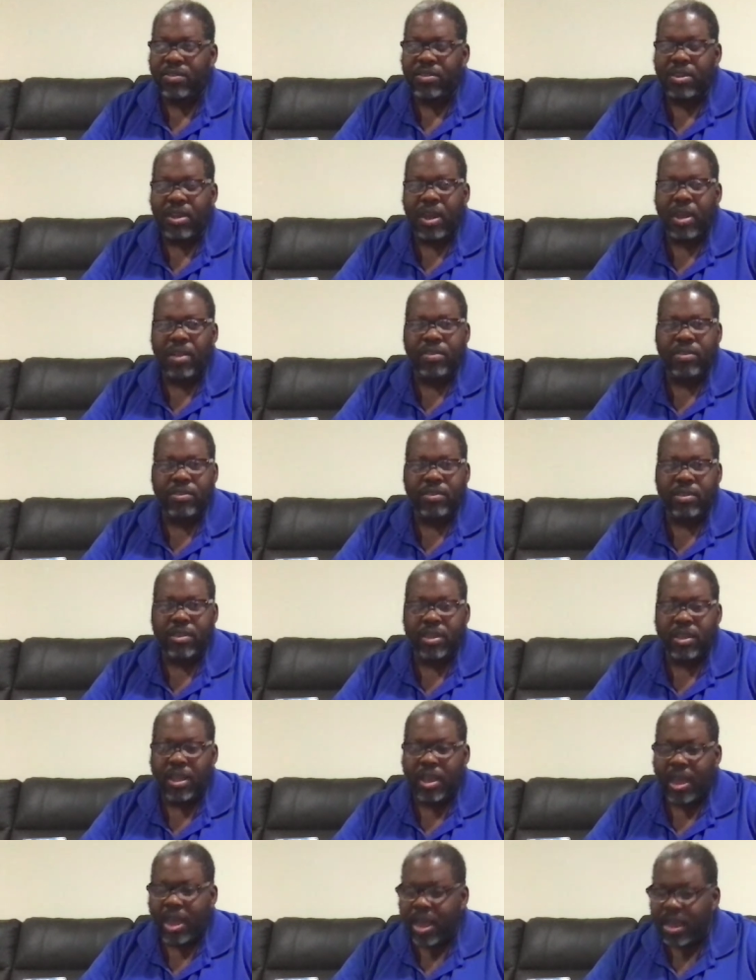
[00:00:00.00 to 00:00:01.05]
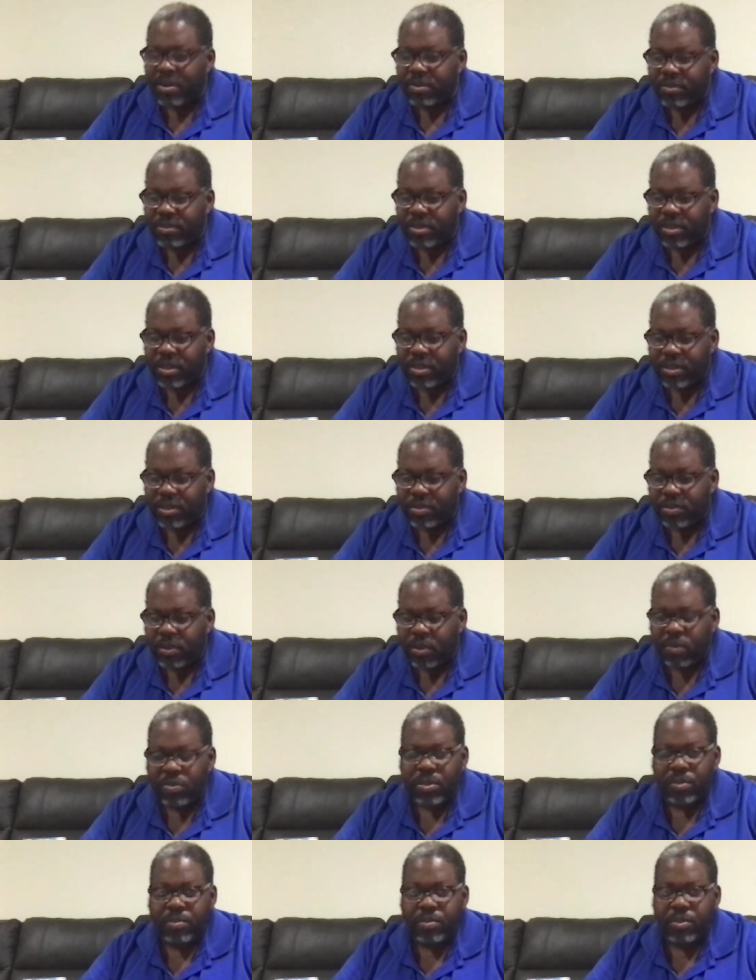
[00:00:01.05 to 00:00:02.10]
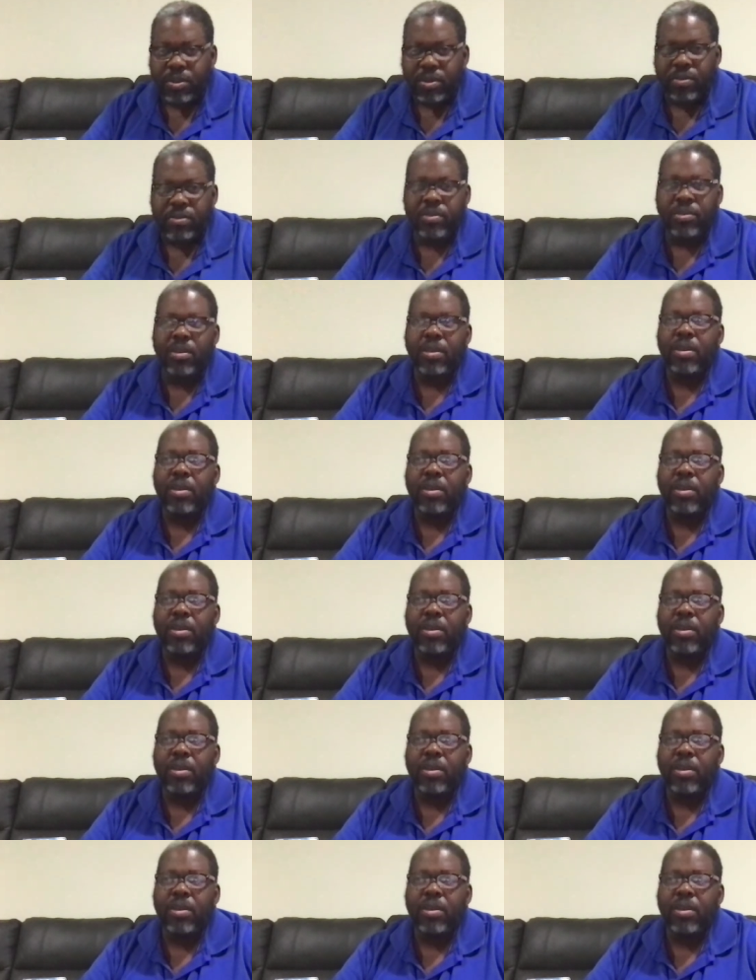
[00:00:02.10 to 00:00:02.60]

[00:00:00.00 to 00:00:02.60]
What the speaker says: nuts. I don't see anything wrong with the books.